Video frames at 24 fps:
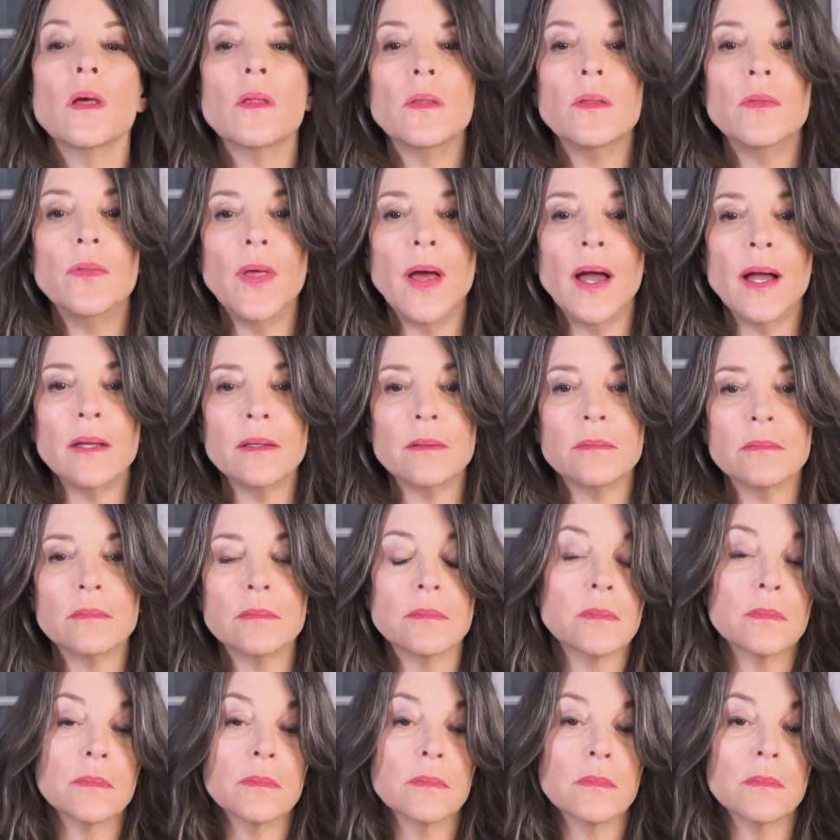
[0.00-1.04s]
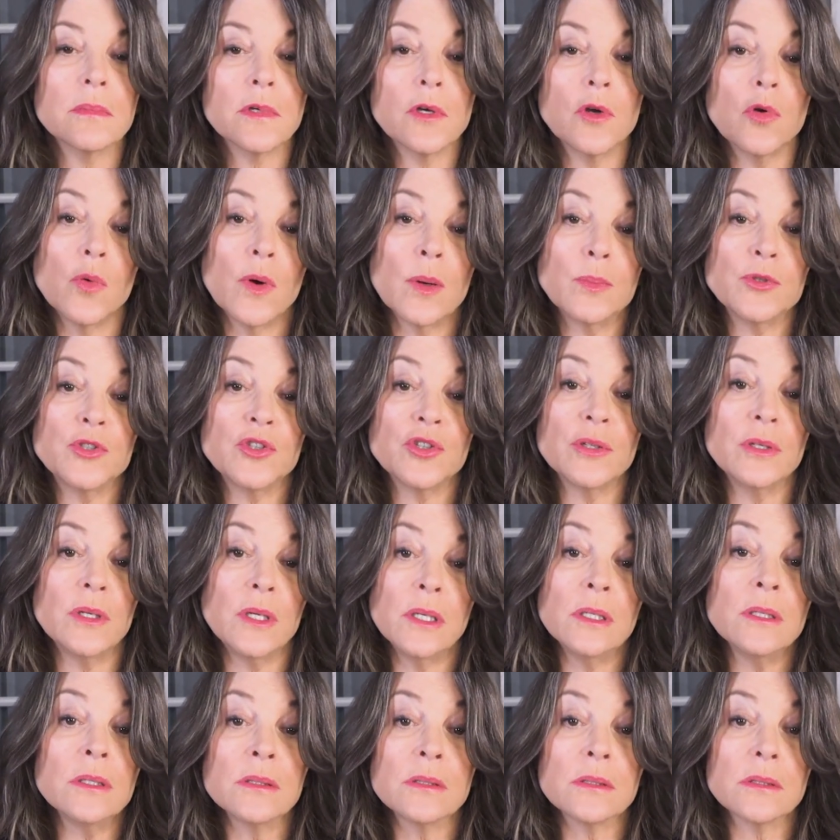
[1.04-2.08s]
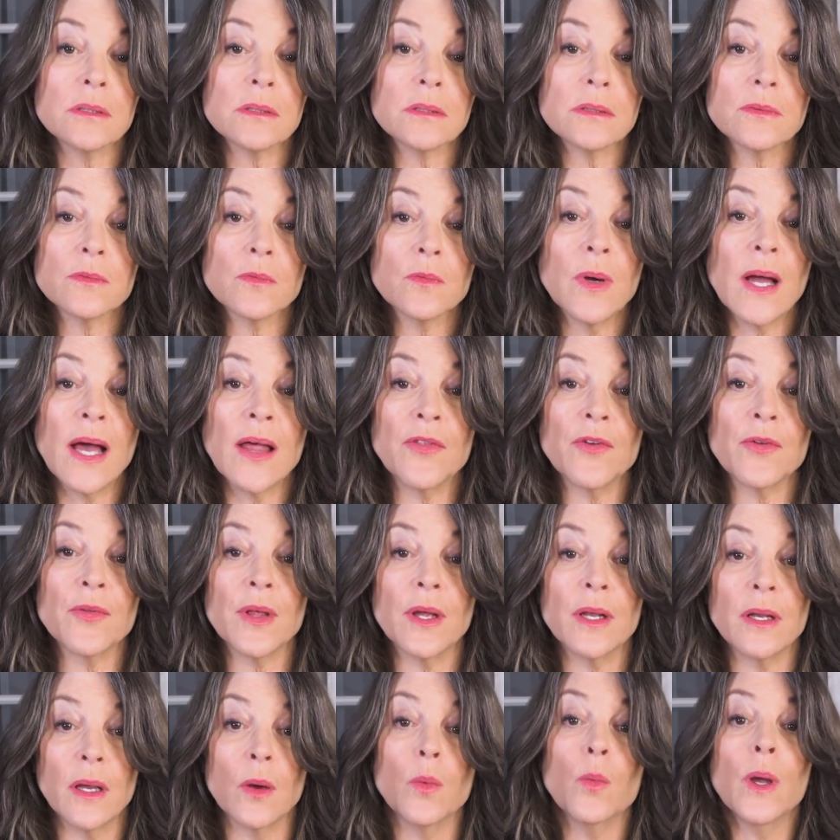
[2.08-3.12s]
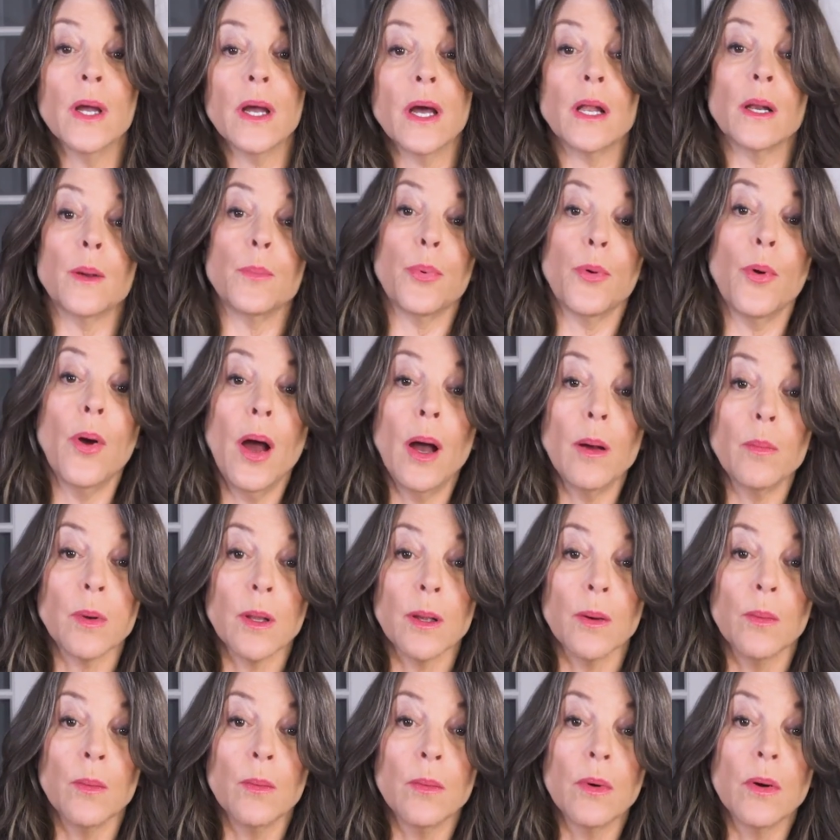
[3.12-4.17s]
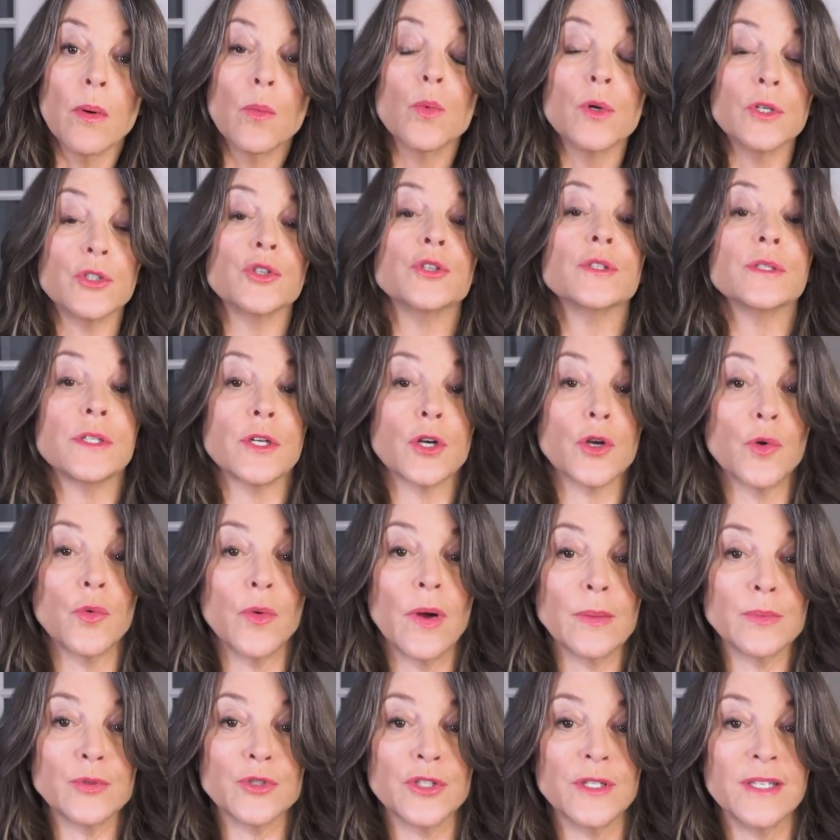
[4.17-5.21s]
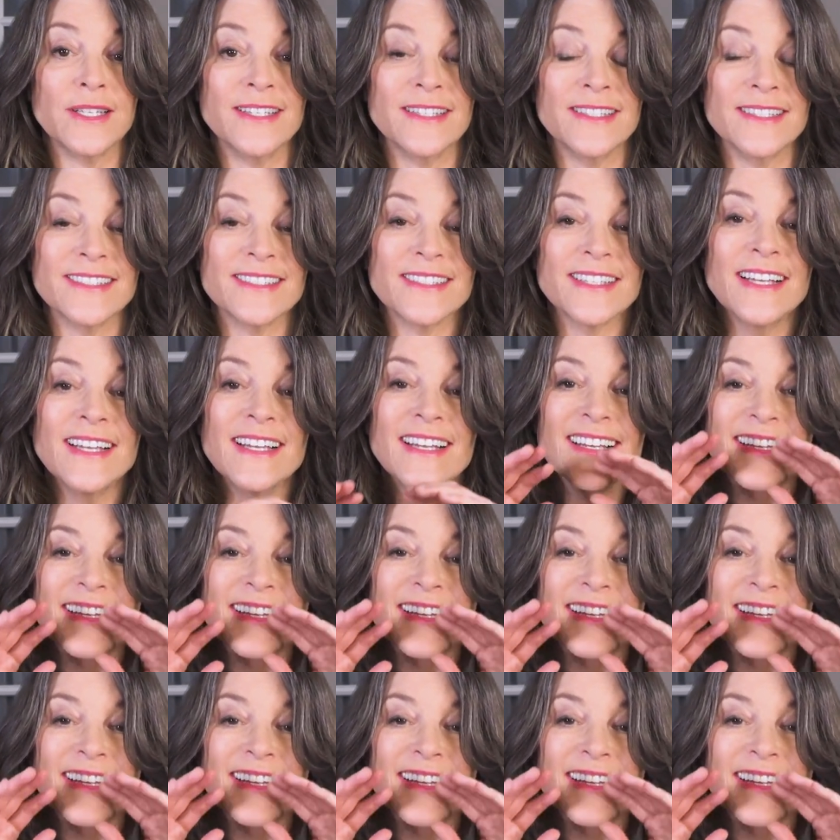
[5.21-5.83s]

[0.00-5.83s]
that corruption is, rather than, and we got a problem, which is the corruption is.